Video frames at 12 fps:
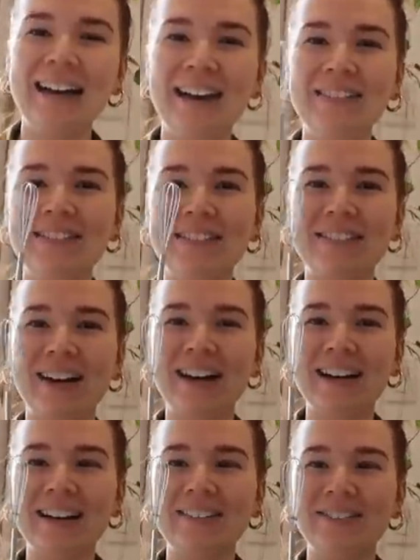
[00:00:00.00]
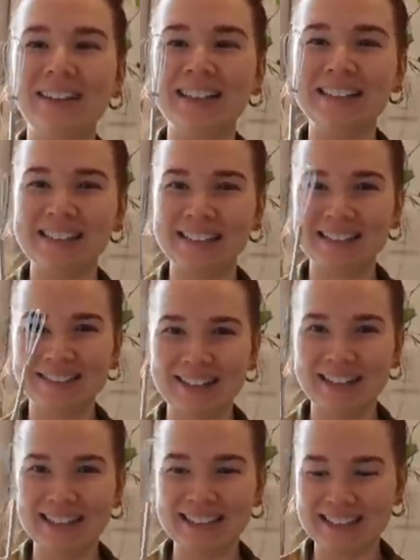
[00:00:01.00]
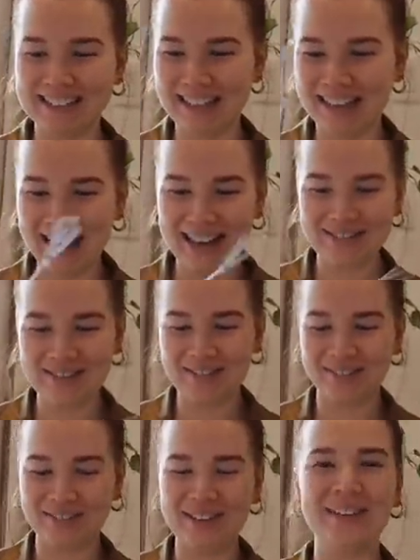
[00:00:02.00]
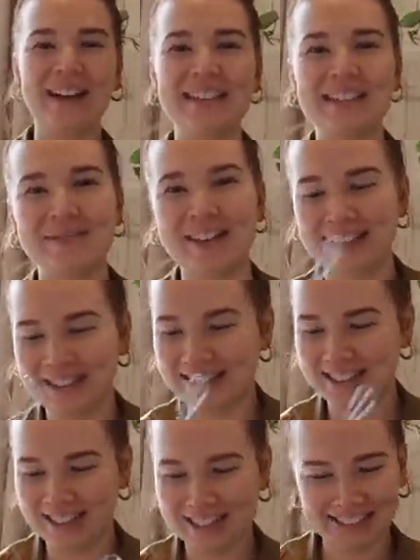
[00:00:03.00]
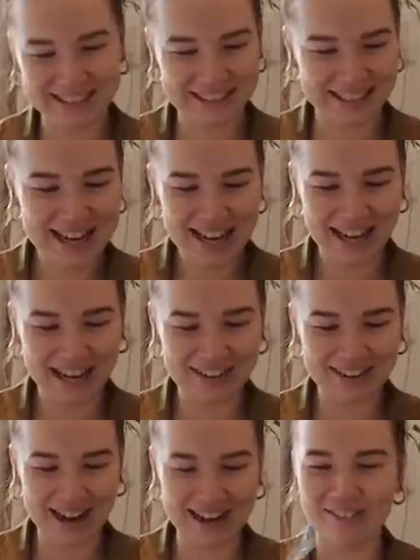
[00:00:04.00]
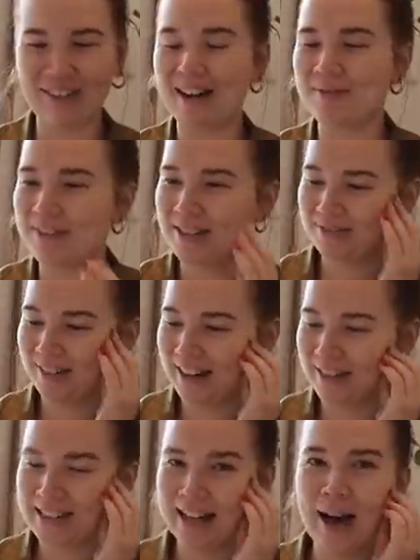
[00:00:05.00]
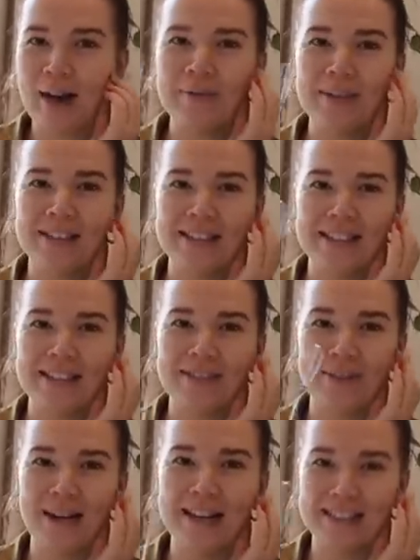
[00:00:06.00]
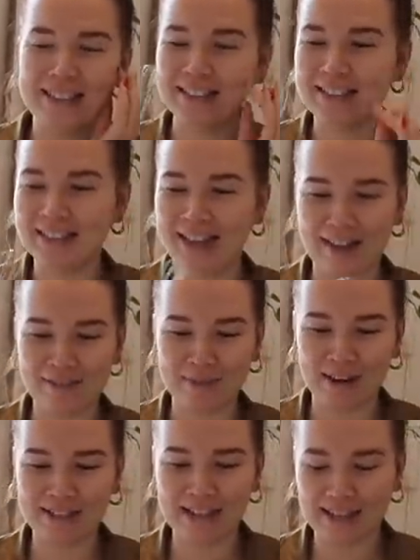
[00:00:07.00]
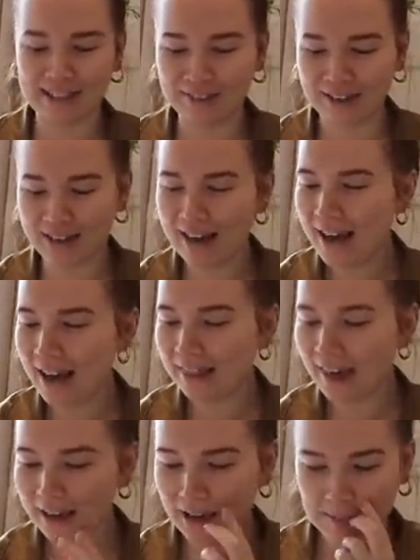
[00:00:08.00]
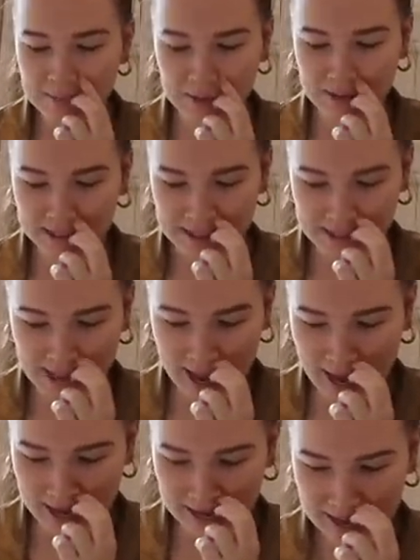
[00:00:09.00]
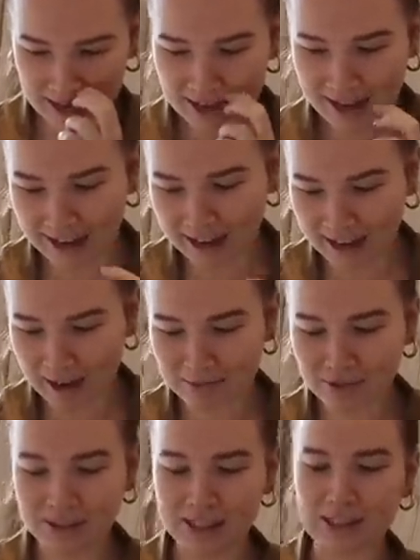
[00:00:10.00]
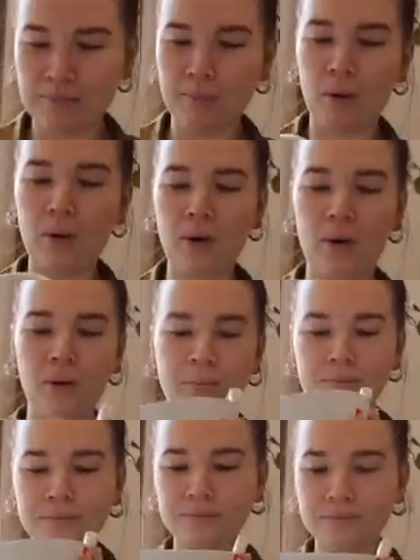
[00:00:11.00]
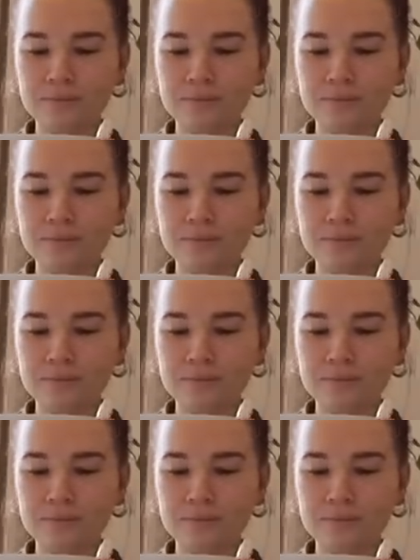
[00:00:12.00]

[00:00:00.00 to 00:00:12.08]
I've been wanting a miniature whisk. And we went to Mixed Greens. And I went up to the front and I was like, how much is this whisk? Because it didn't have a price tag. And they were like, that comes with a set. And it comes with this bowl,